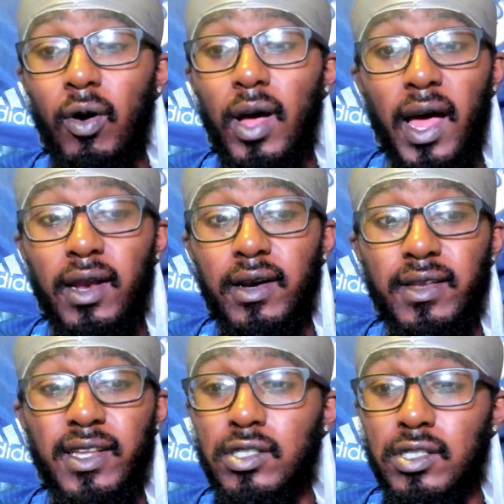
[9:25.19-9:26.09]
And
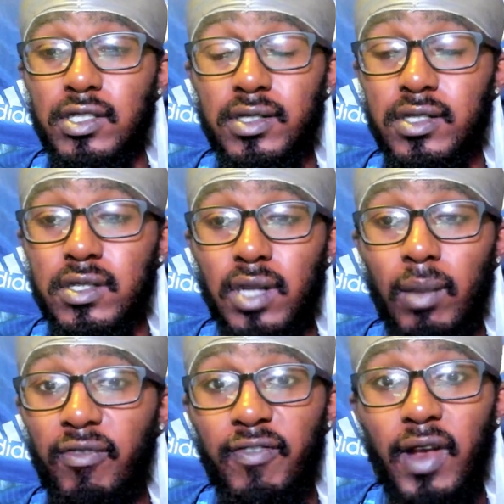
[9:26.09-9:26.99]
this is some
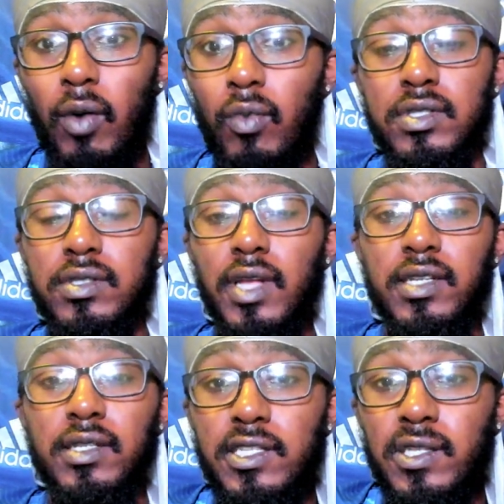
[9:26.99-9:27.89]
flowers that
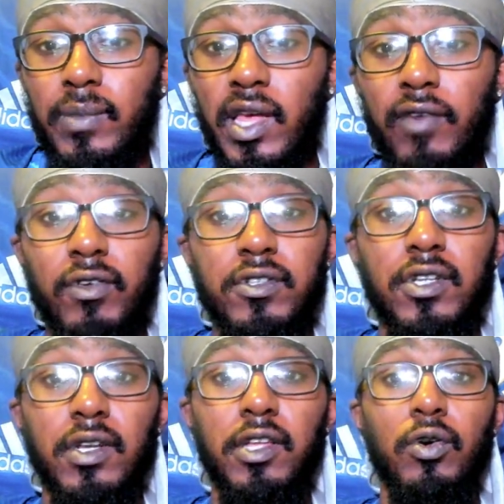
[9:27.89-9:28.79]
needs to be given to
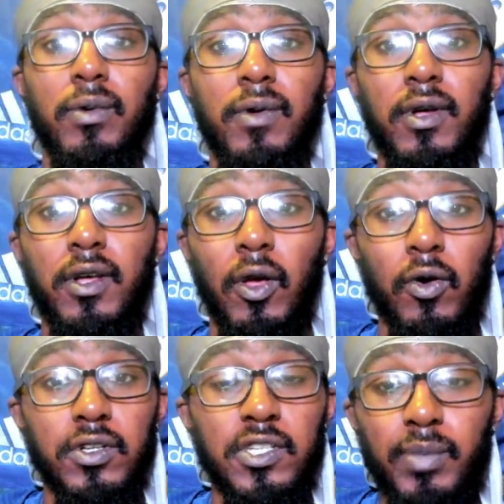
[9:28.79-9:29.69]
Nico, because
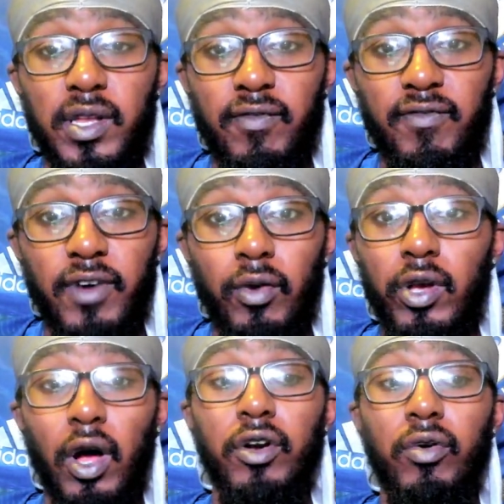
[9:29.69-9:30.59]
he's been very
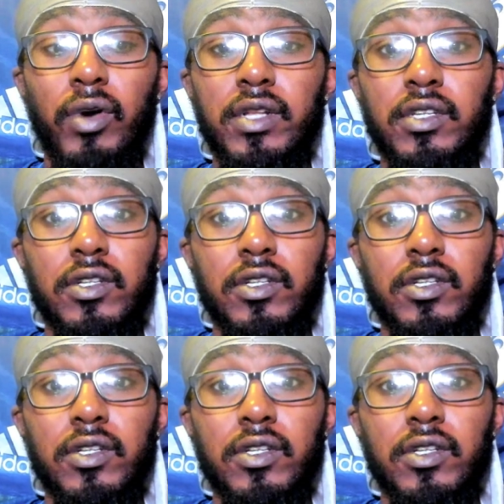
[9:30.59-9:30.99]
underrated.